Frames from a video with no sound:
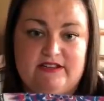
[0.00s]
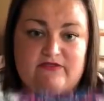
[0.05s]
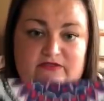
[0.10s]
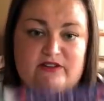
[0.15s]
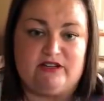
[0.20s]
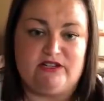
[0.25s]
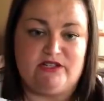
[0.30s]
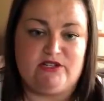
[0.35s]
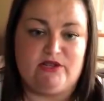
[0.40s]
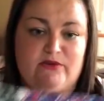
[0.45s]

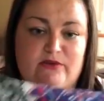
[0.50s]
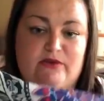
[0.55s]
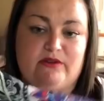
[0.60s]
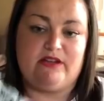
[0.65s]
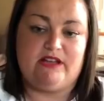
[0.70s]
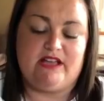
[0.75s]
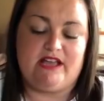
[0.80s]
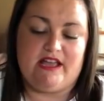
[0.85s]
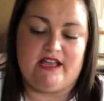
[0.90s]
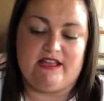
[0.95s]
different. So
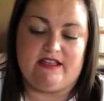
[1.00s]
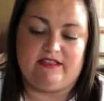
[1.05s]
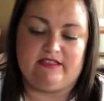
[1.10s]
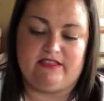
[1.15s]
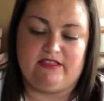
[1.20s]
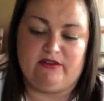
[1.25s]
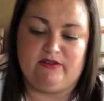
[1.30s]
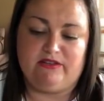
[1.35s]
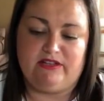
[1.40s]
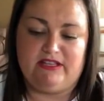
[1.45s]

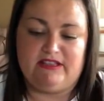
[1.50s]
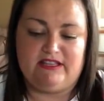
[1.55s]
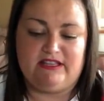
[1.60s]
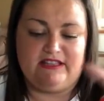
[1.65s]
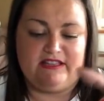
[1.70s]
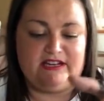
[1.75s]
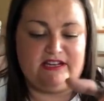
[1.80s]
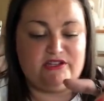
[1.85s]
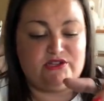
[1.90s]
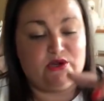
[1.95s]
the only thing
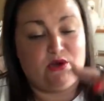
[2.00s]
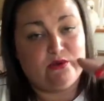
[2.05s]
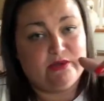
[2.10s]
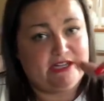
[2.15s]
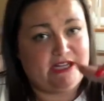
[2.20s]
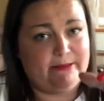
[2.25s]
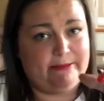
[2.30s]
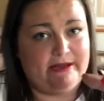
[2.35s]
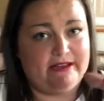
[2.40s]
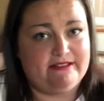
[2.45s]
that I don't
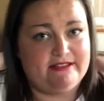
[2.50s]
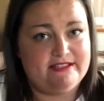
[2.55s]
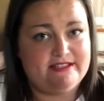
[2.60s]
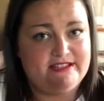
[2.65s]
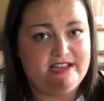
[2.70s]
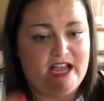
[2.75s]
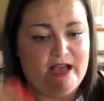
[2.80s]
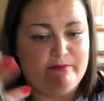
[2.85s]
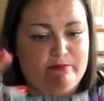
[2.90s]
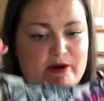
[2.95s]
like about this
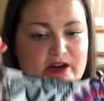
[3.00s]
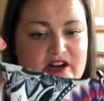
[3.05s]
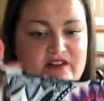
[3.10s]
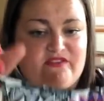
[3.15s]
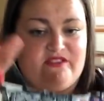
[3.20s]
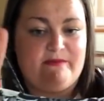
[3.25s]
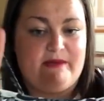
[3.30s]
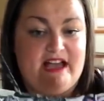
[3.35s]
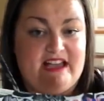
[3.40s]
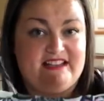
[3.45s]
top right
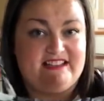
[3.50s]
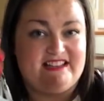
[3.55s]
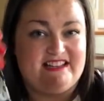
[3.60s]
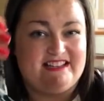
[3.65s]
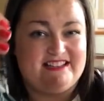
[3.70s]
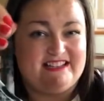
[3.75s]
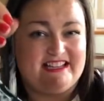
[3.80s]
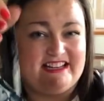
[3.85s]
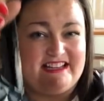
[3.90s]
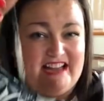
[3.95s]
off the bat is that
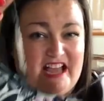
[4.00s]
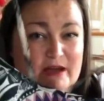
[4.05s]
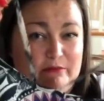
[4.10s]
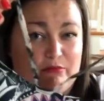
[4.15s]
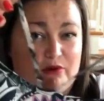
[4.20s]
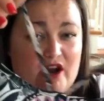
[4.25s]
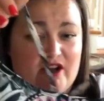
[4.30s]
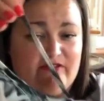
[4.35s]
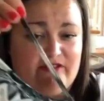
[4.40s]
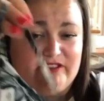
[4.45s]
it's like
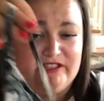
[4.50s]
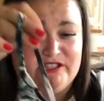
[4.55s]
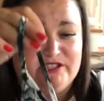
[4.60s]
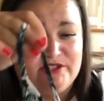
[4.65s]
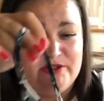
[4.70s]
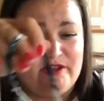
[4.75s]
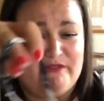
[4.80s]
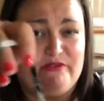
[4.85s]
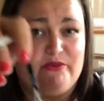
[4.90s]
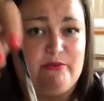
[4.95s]
not bra friendly,
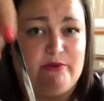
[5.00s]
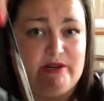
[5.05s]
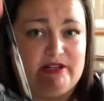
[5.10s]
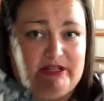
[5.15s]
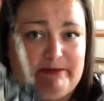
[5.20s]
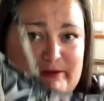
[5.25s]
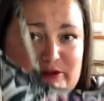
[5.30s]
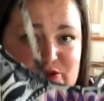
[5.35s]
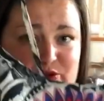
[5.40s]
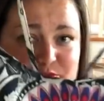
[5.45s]
so you have to wear a
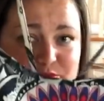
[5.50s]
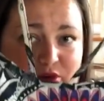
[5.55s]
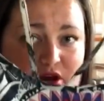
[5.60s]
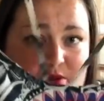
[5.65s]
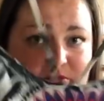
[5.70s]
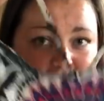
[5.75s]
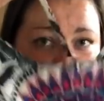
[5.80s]
special bra